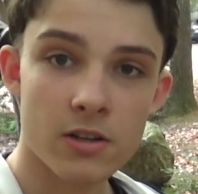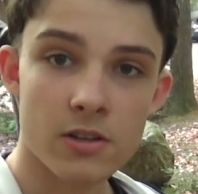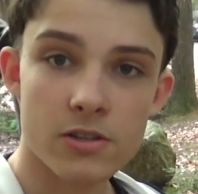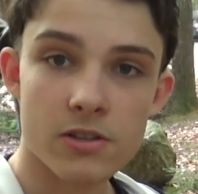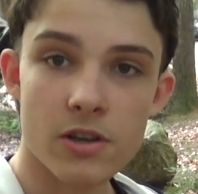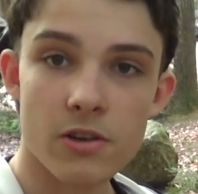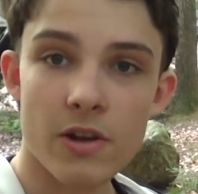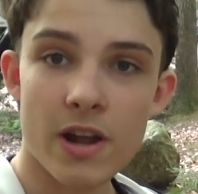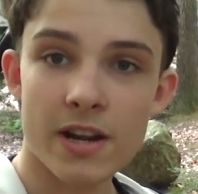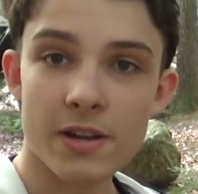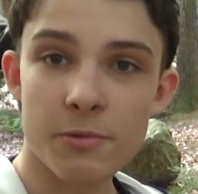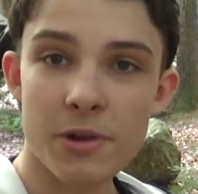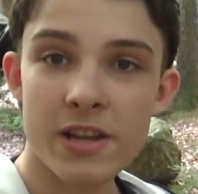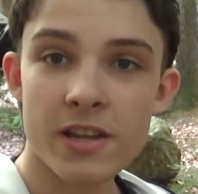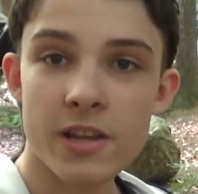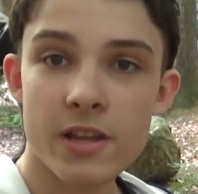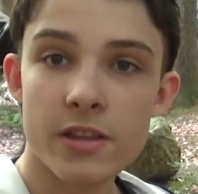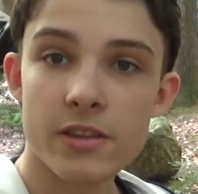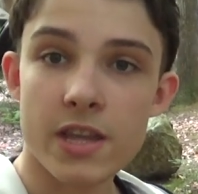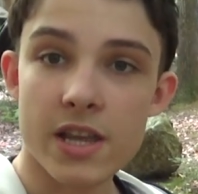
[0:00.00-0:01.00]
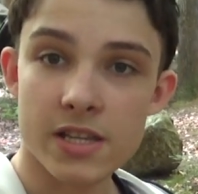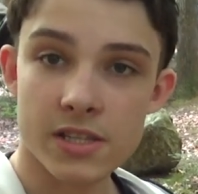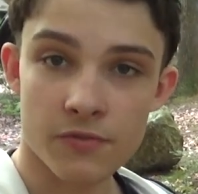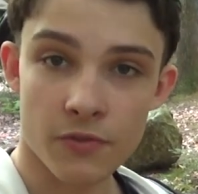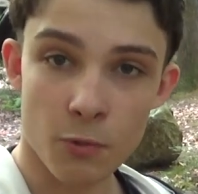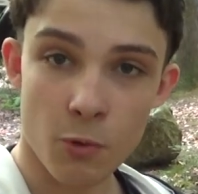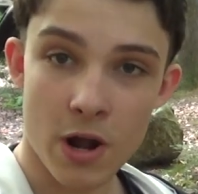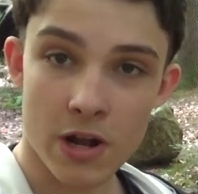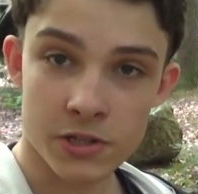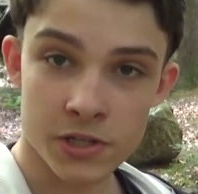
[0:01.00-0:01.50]
So anyway, thanks
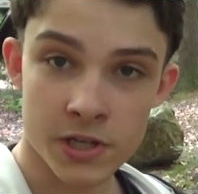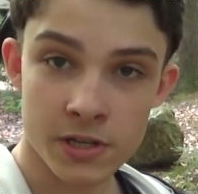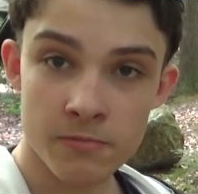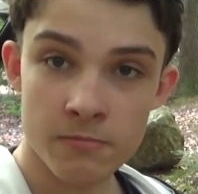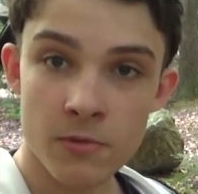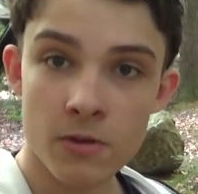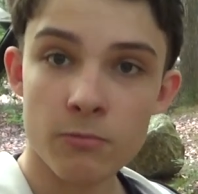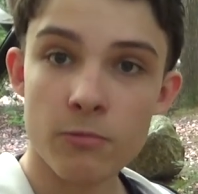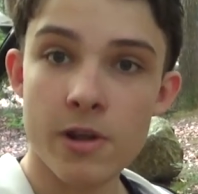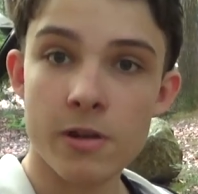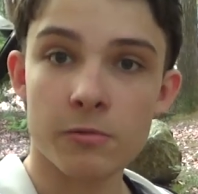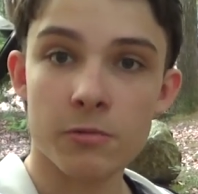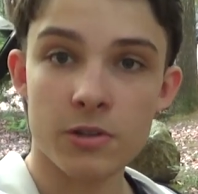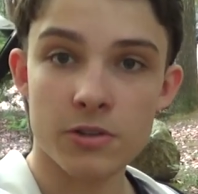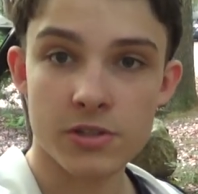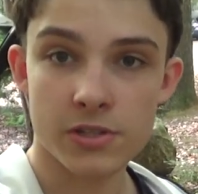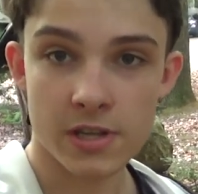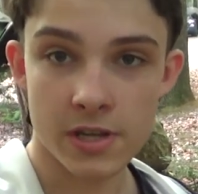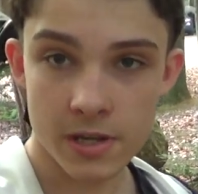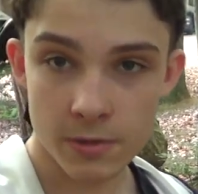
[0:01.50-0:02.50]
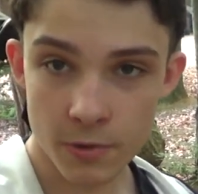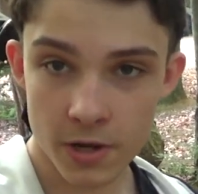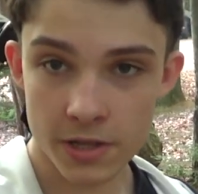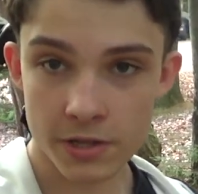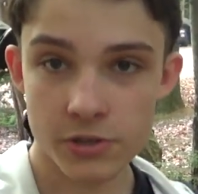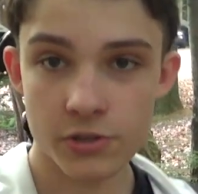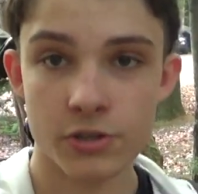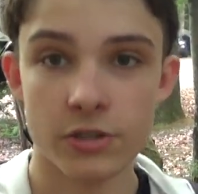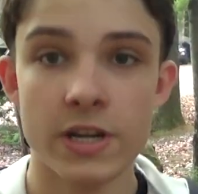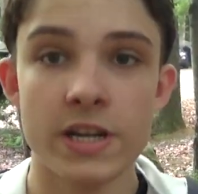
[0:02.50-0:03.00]
for watching. We will see you on
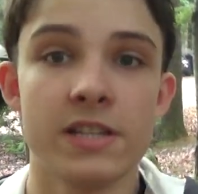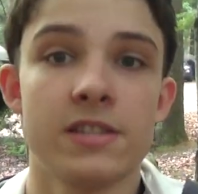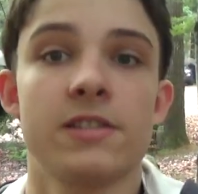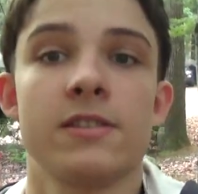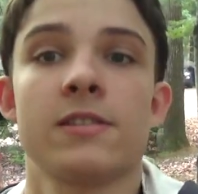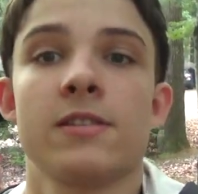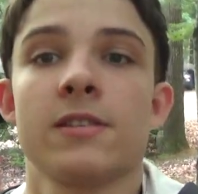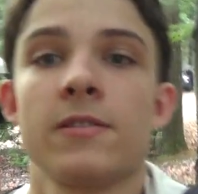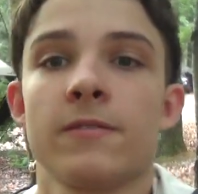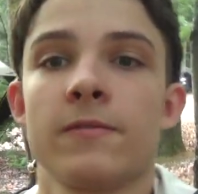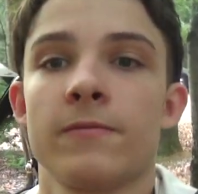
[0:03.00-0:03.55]
the streets.